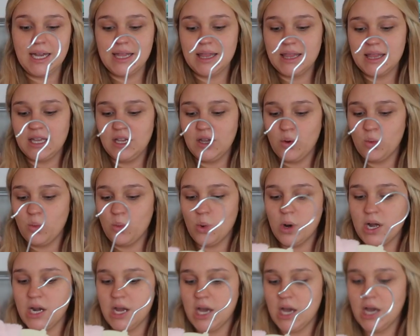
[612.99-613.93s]
I think
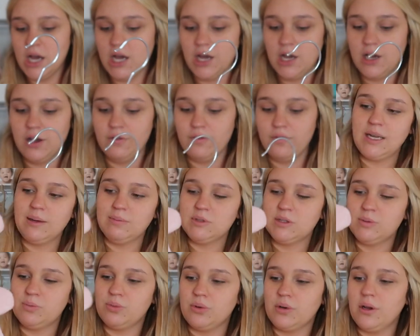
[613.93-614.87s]
one of
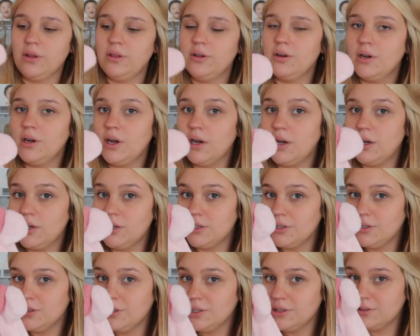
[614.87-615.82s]
Sam's brother got
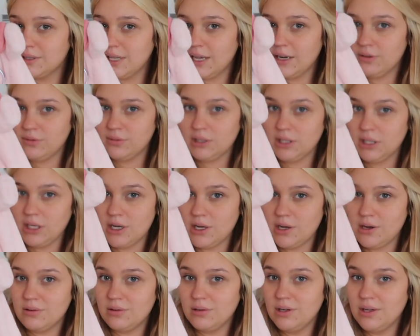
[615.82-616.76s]
her this. I don't really
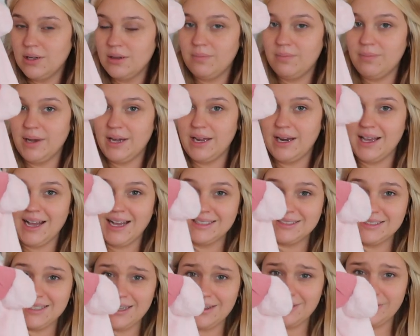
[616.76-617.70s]
know. But it has like a